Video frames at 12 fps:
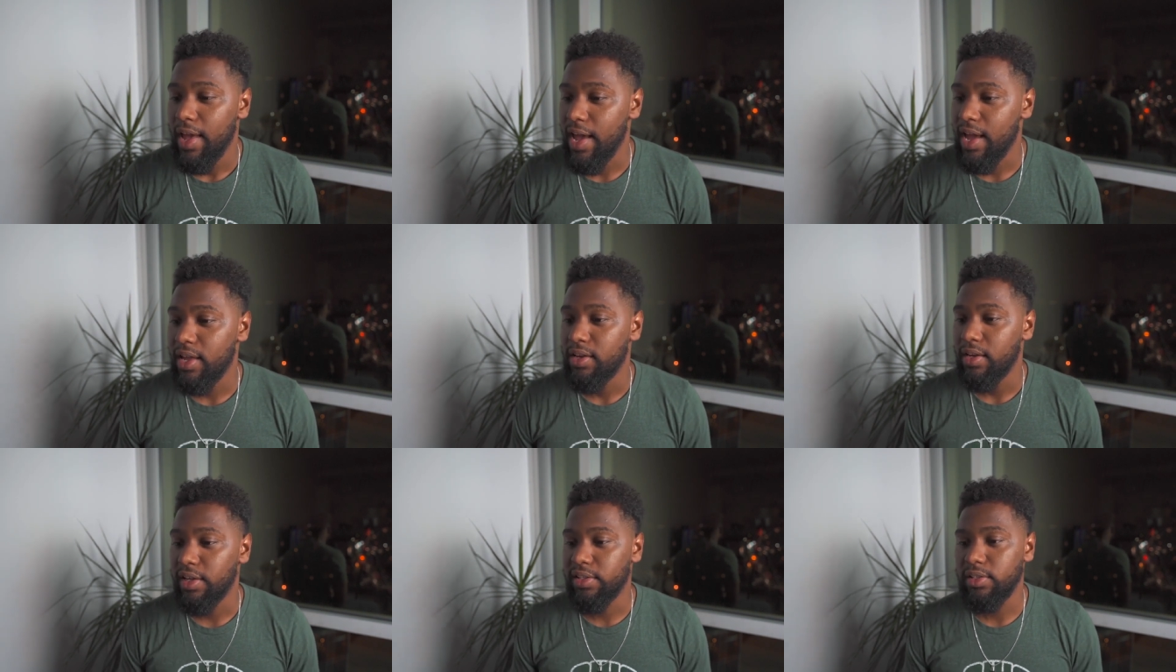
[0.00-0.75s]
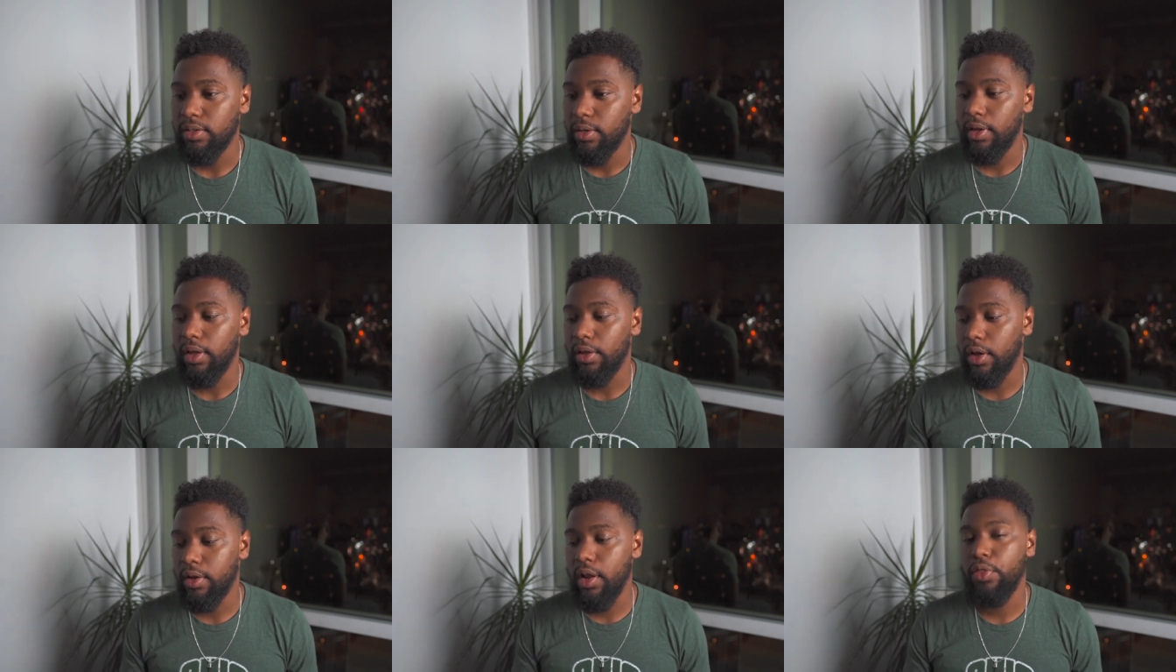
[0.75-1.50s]
And it's
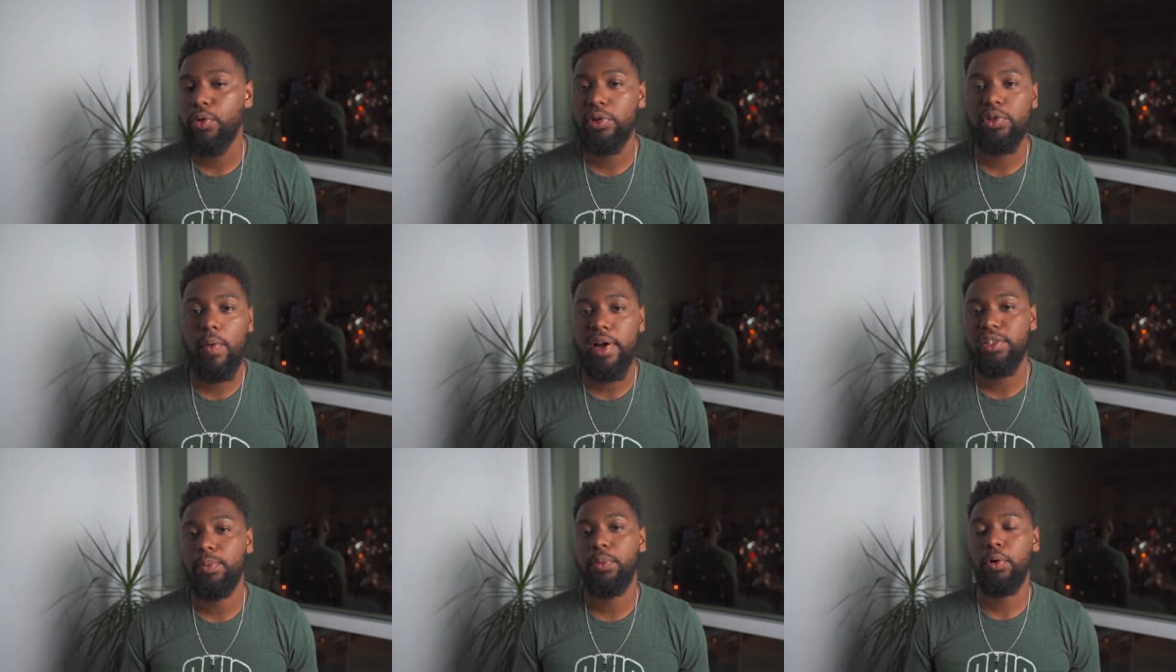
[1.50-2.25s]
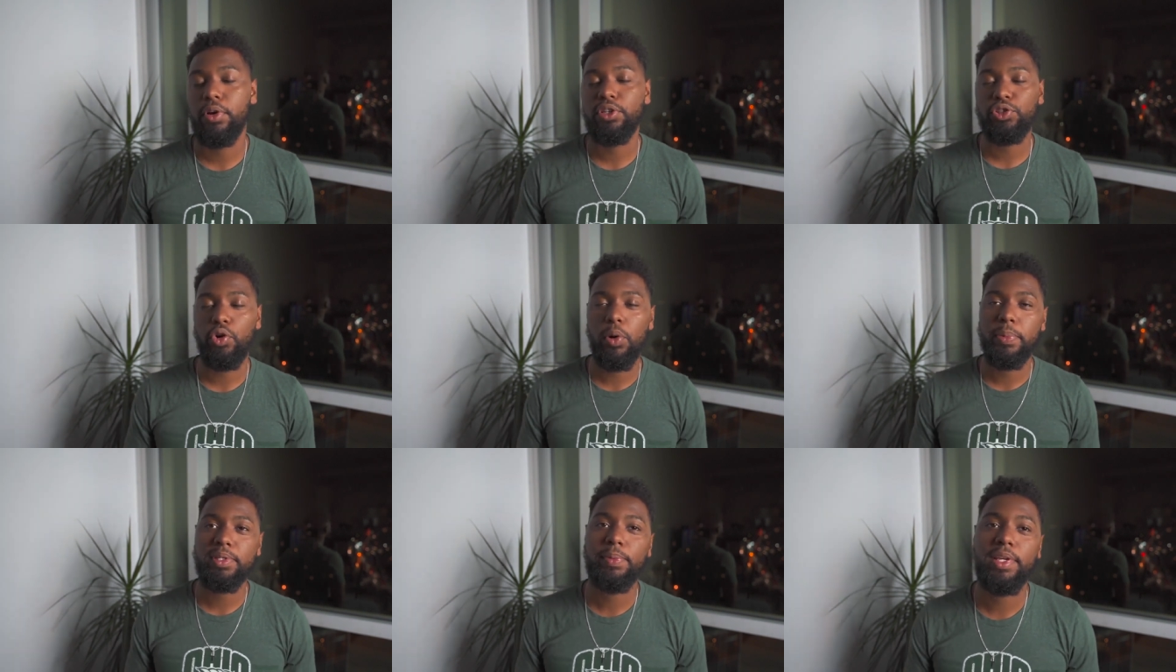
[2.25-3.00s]
another reason why it's important to
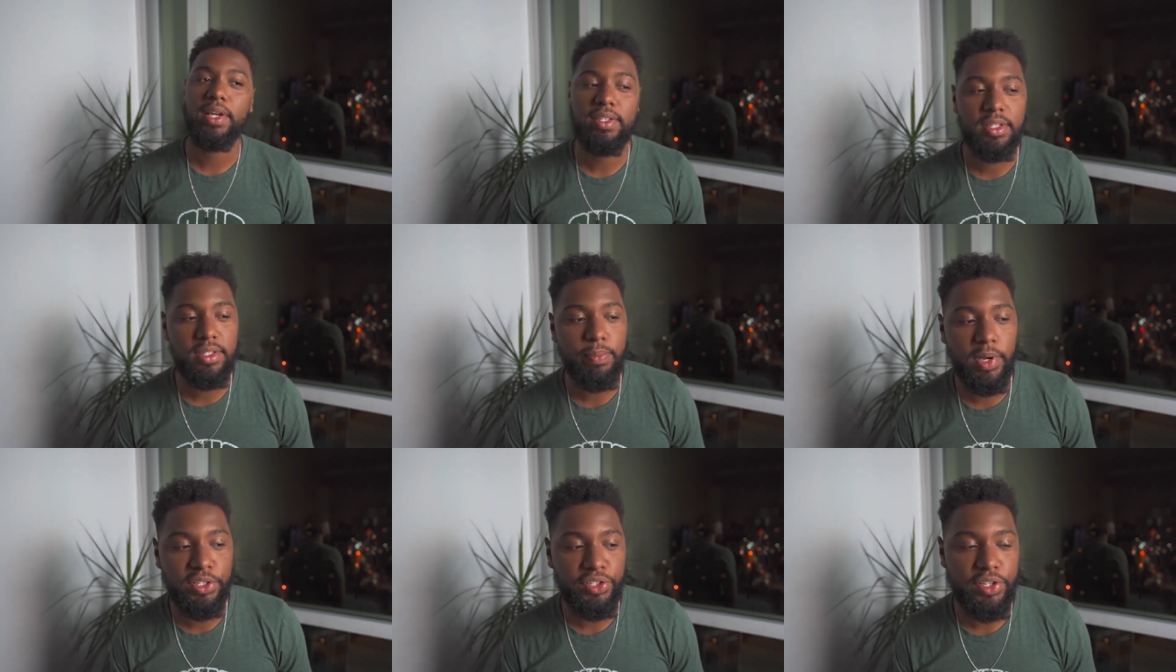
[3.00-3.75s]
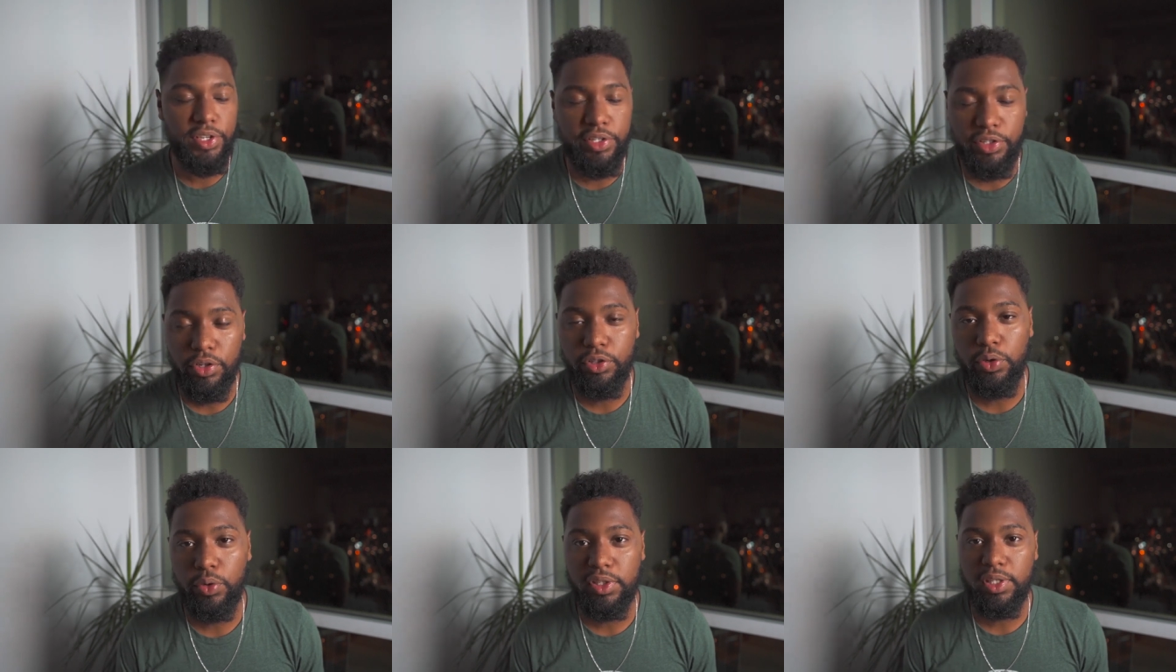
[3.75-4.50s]
show up is because it's much
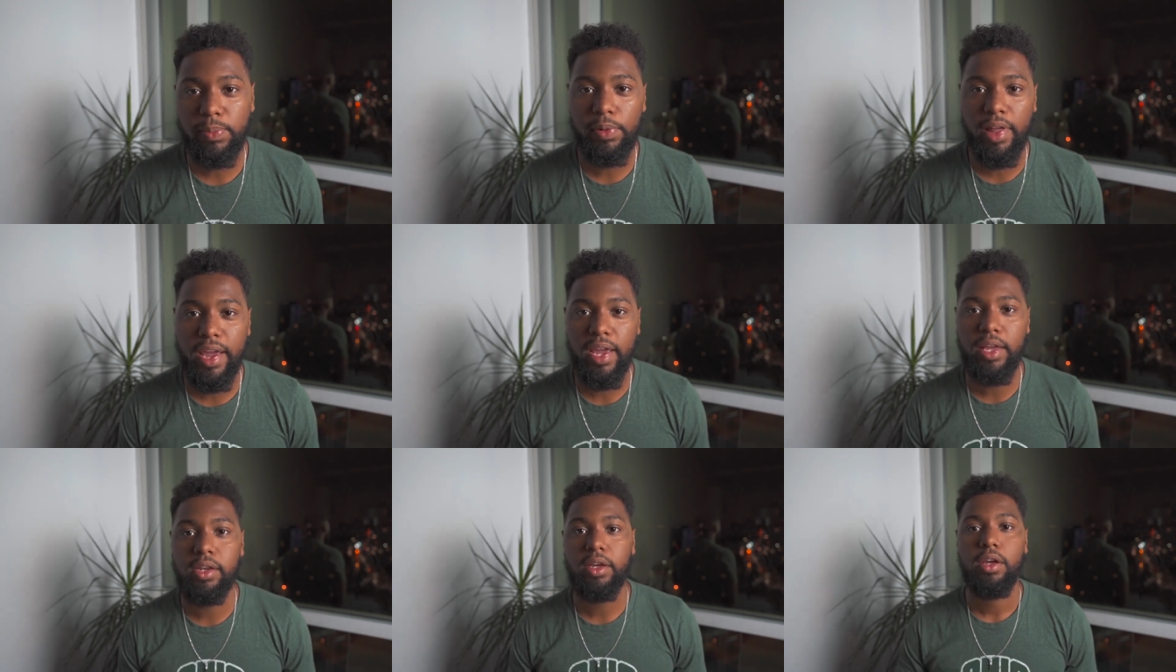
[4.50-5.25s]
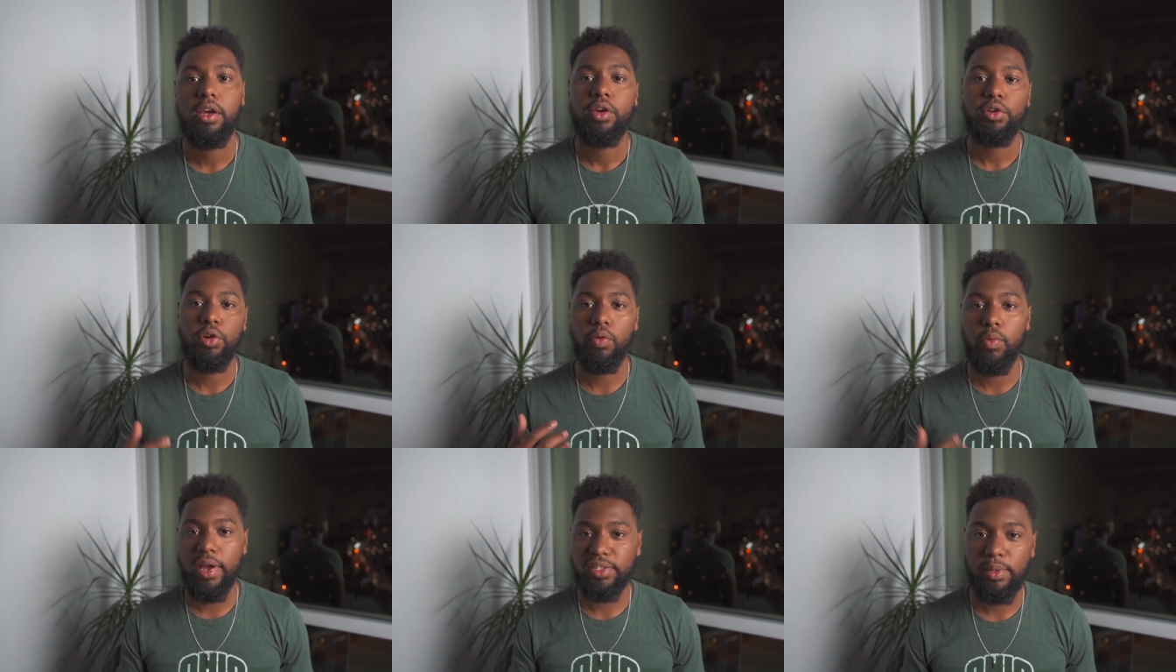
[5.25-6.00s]
easier to explain
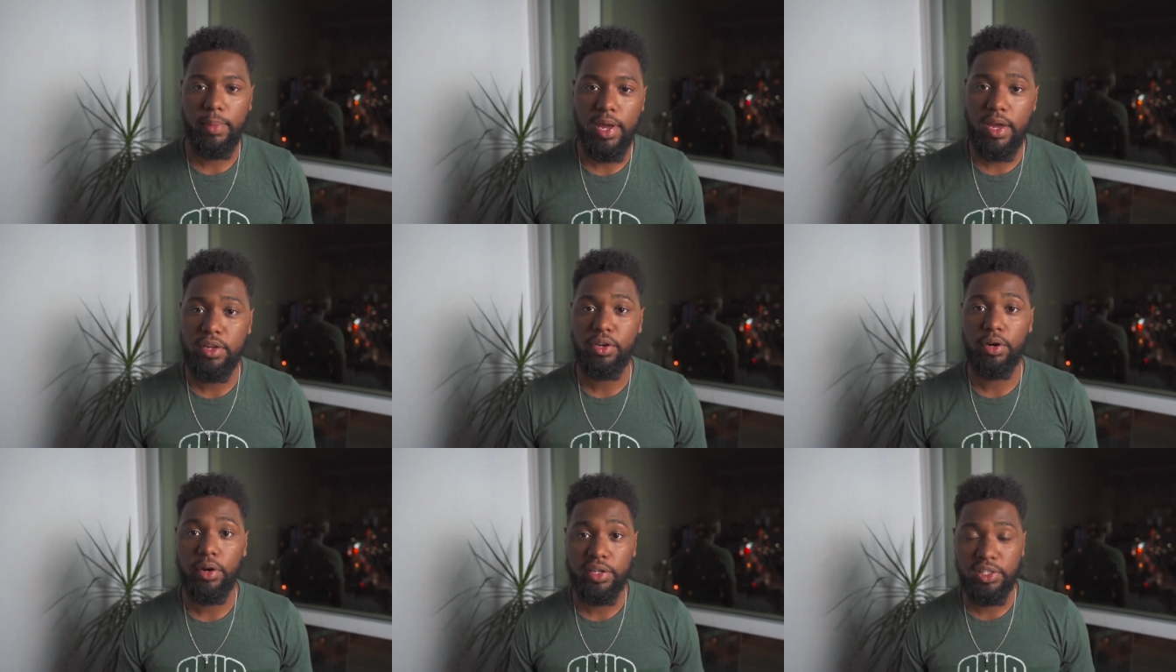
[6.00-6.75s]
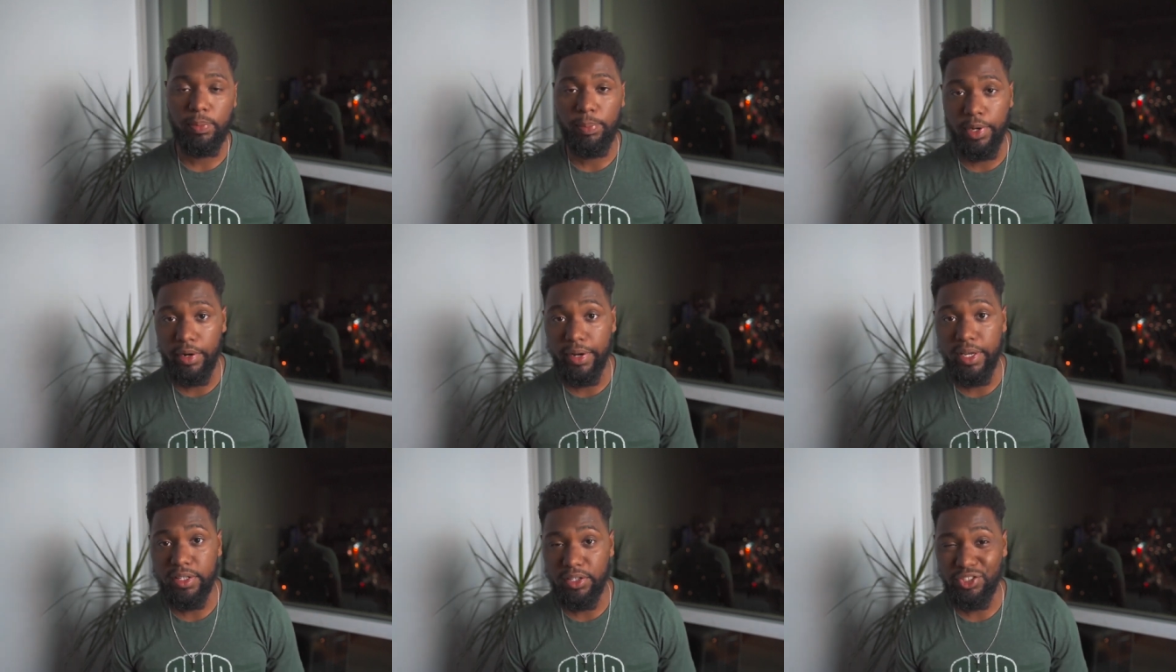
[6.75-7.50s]
your resume and your
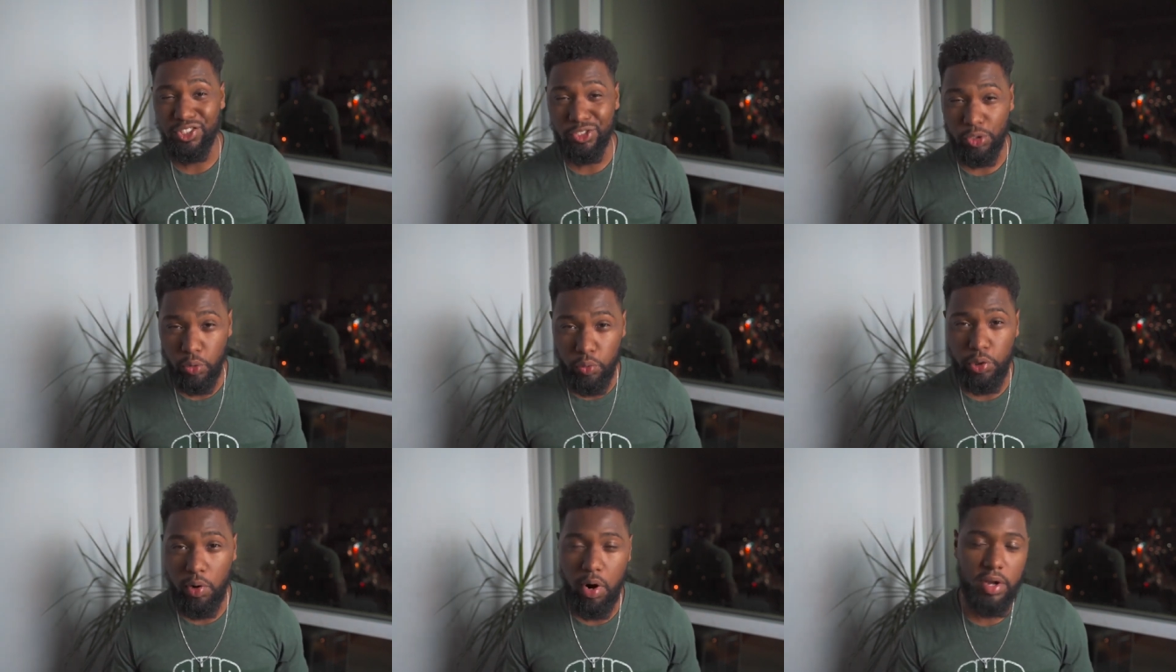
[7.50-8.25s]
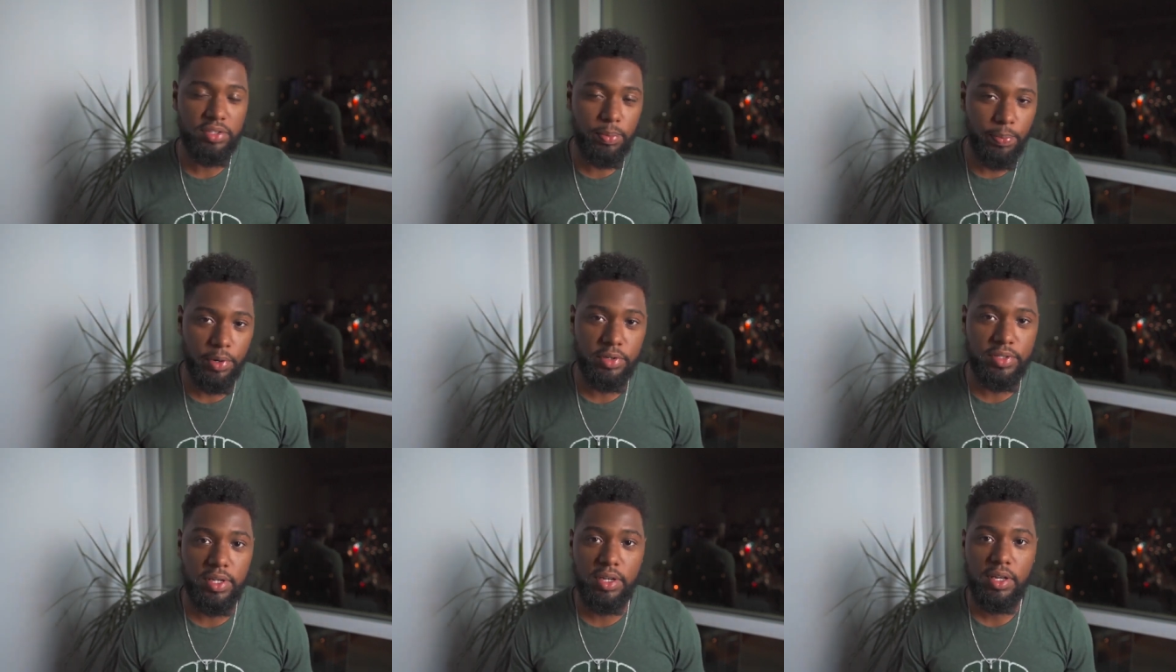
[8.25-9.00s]
experience and just who you are as a
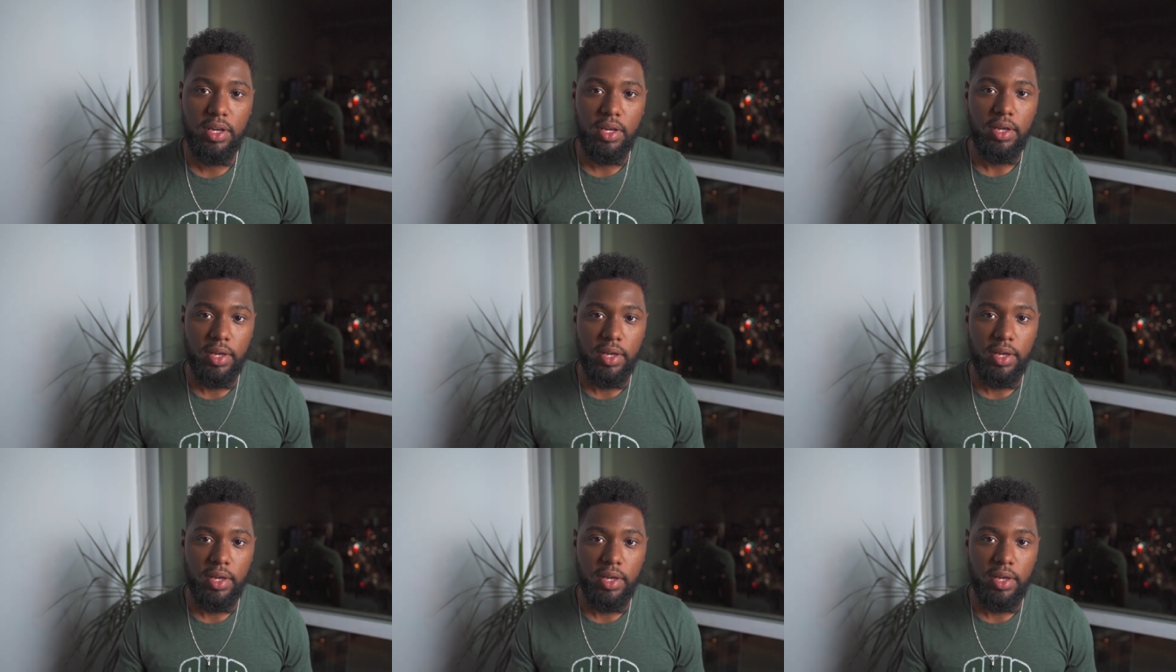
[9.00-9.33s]
person